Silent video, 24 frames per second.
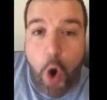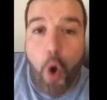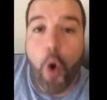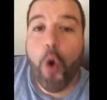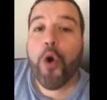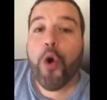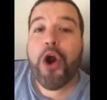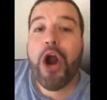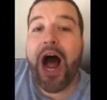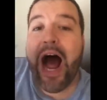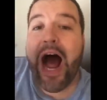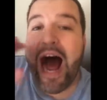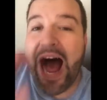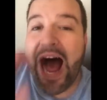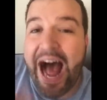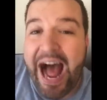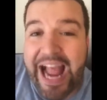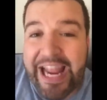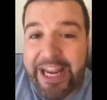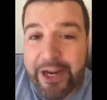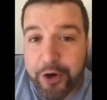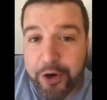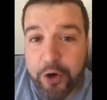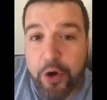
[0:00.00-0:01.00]
or
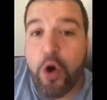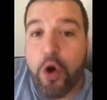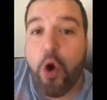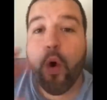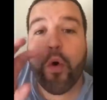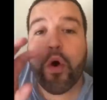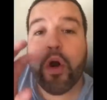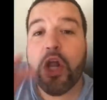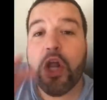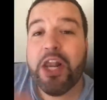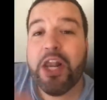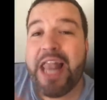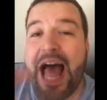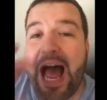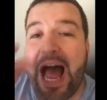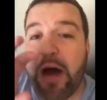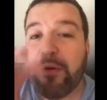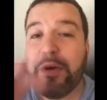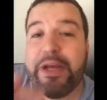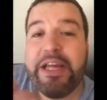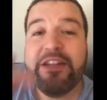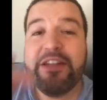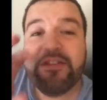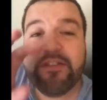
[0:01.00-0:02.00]
hire or
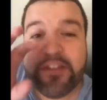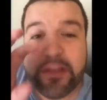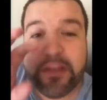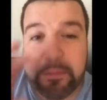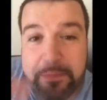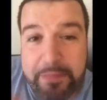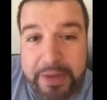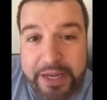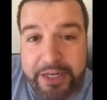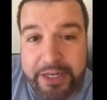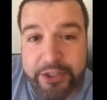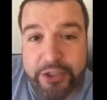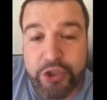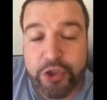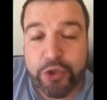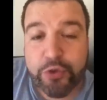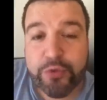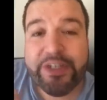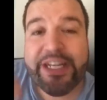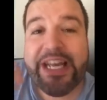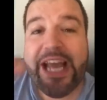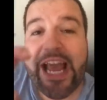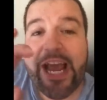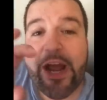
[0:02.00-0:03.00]
allow into
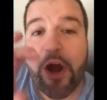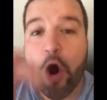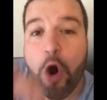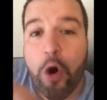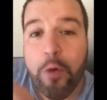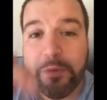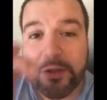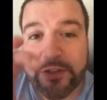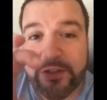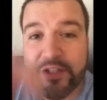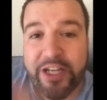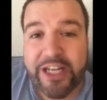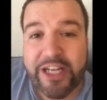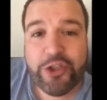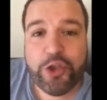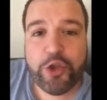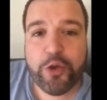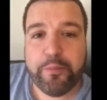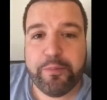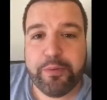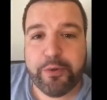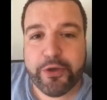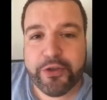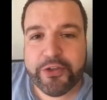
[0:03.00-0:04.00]
ministry a
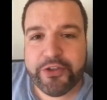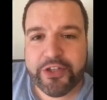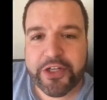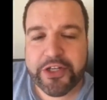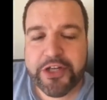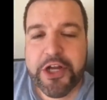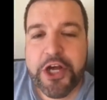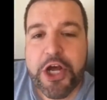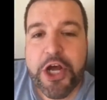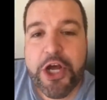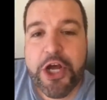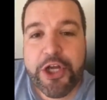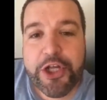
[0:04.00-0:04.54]
homosexual person,